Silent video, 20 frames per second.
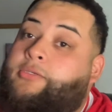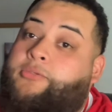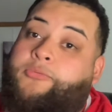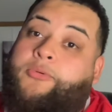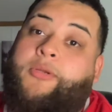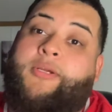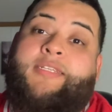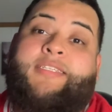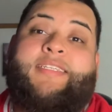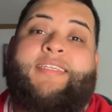
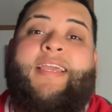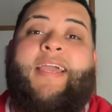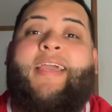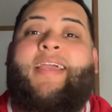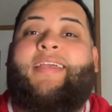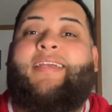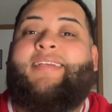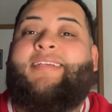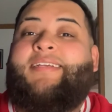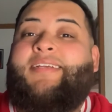Roy, it's a
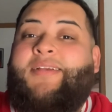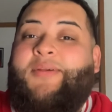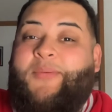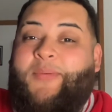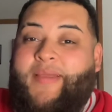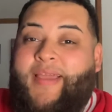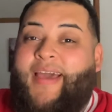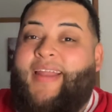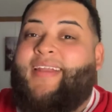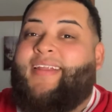game.
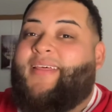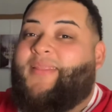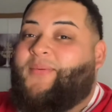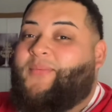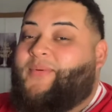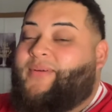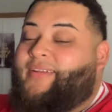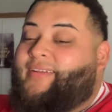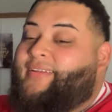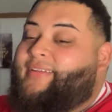We got another
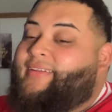one.